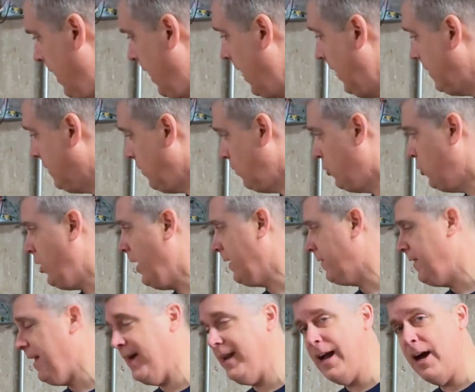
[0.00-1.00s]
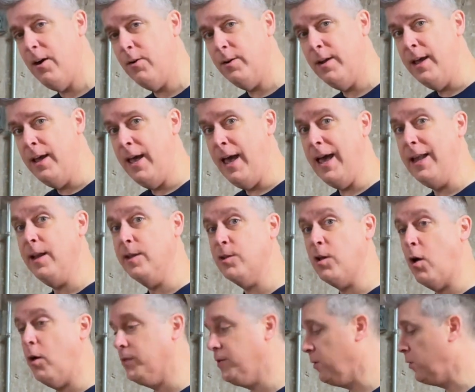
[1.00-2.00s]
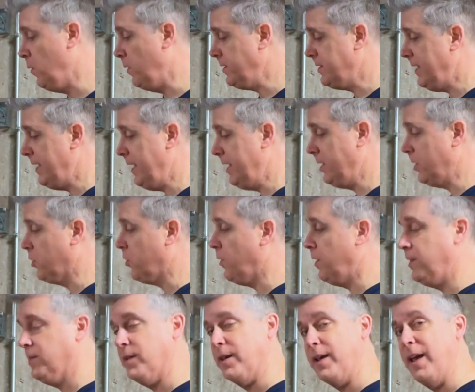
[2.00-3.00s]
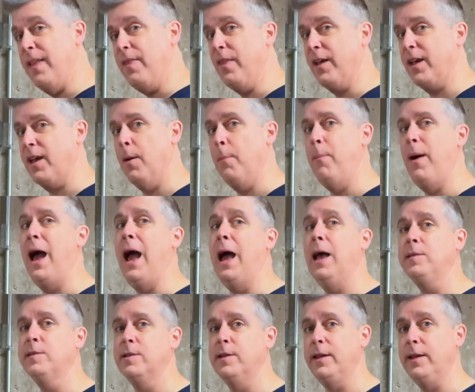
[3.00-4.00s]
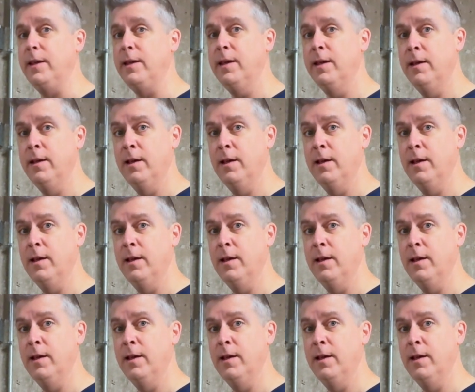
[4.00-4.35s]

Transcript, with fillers: And so check that out. And it's also going to increase, again, the capacity